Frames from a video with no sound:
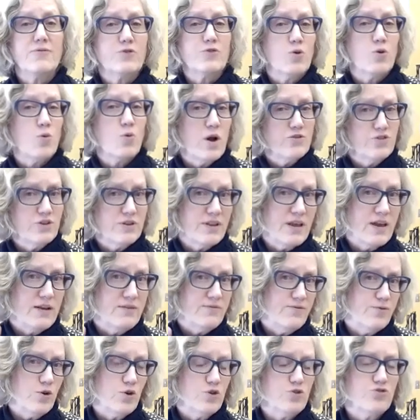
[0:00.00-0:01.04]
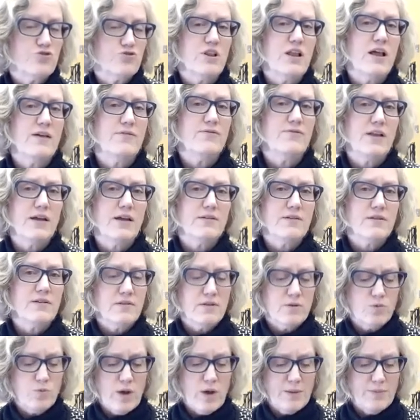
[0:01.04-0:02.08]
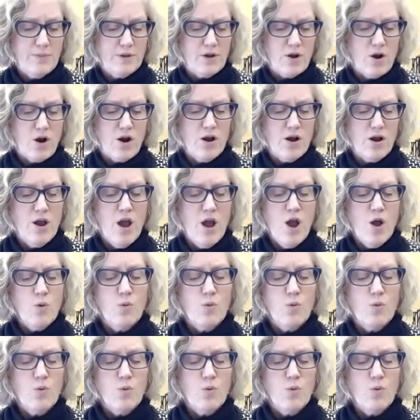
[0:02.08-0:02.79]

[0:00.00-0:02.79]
after watching that first Life Lessons webinar